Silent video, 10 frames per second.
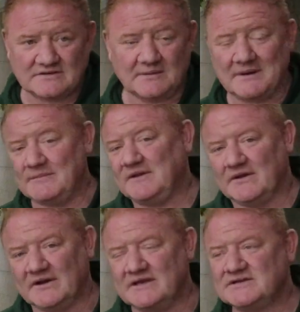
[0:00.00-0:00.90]
So the baby
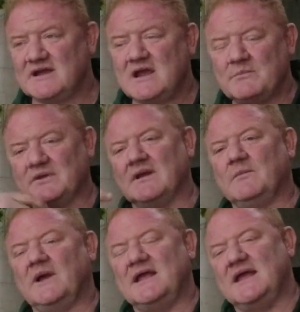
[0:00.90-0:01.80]
dies, but
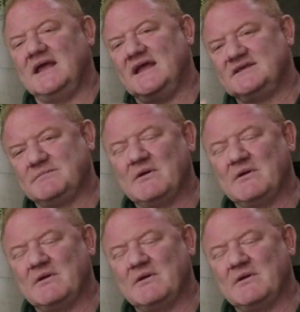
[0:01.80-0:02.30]
it's